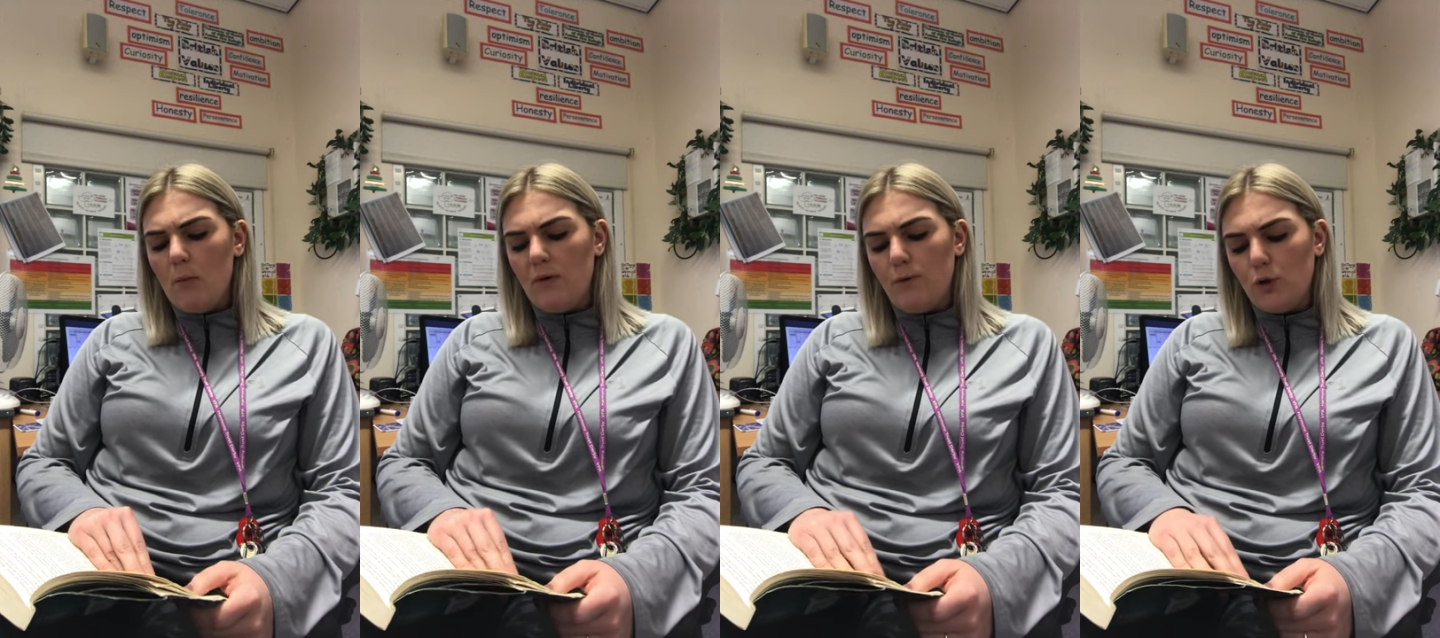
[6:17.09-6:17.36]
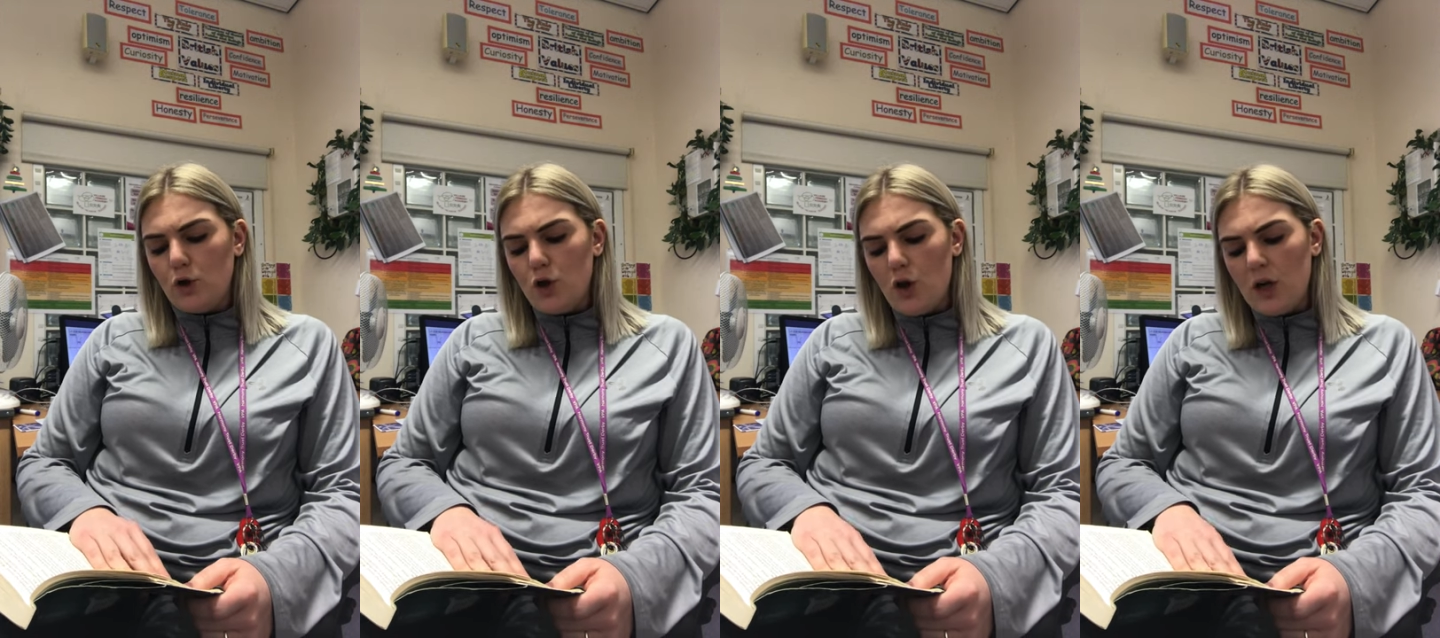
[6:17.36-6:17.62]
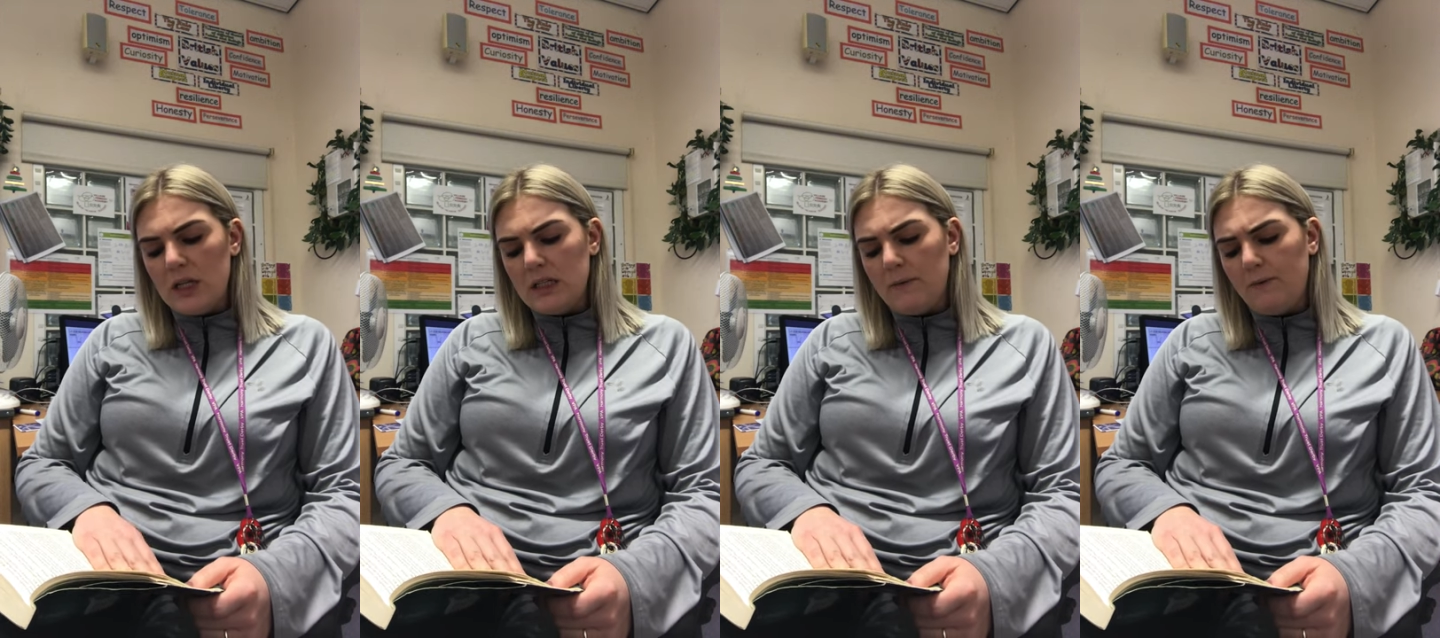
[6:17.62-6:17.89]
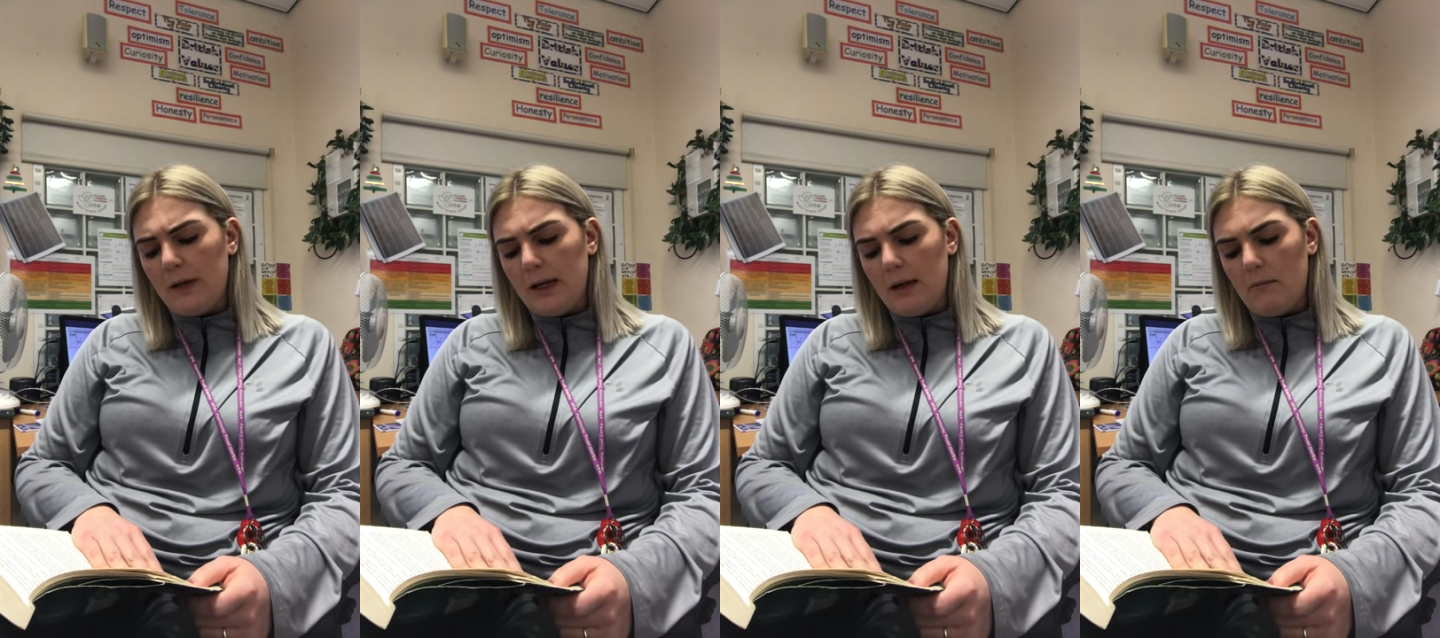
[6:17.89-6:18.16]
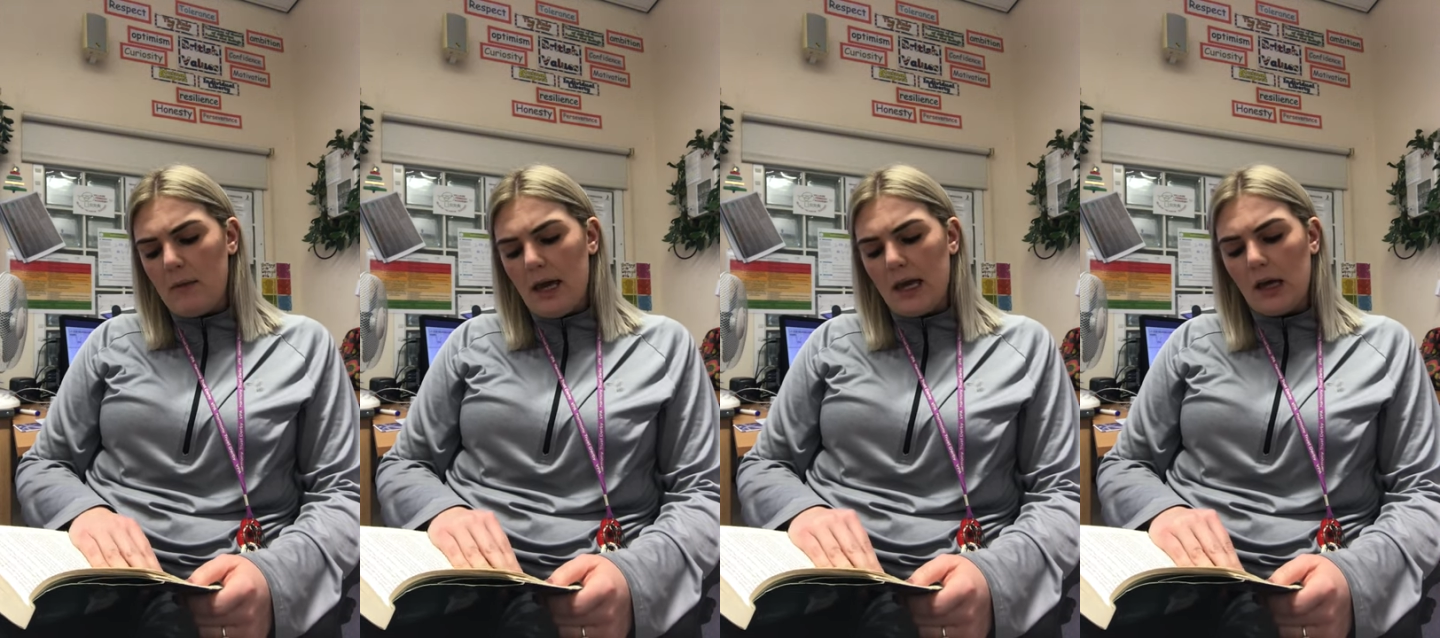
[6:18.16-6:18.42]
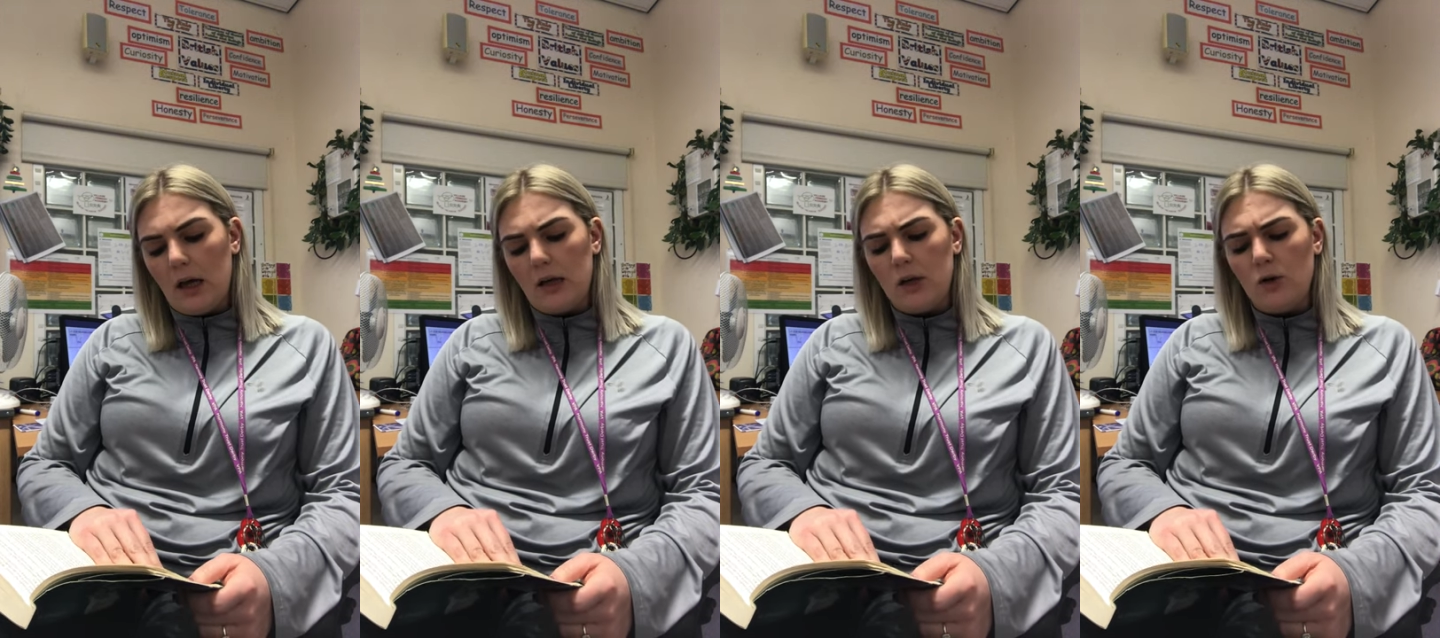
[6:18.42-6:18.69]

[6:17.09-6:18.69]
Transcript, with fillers: before turning to Flint and making a